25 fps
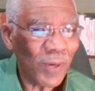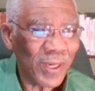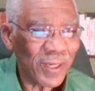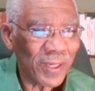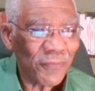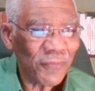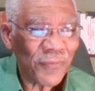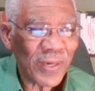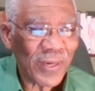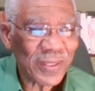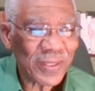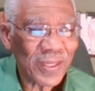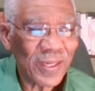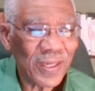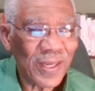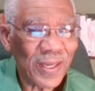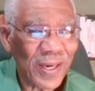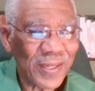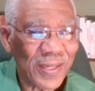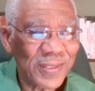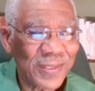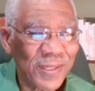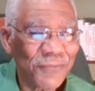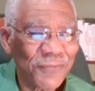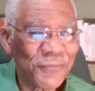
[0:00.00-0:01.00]
In fact, it
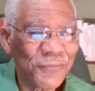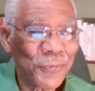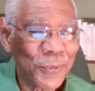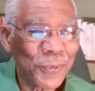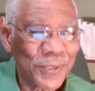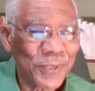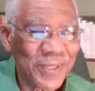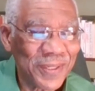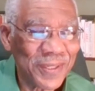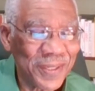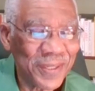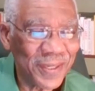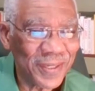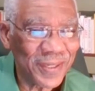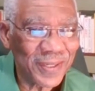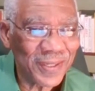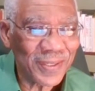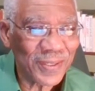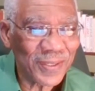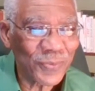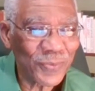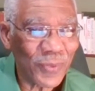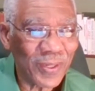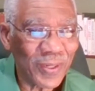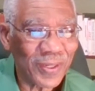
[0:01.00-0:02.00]
lasted 14 years.
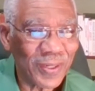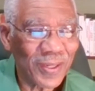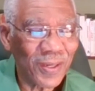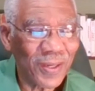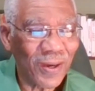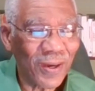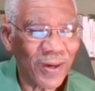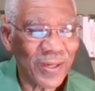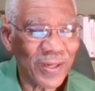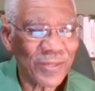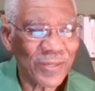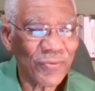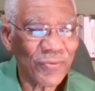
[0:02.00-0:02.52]
It's one of the longest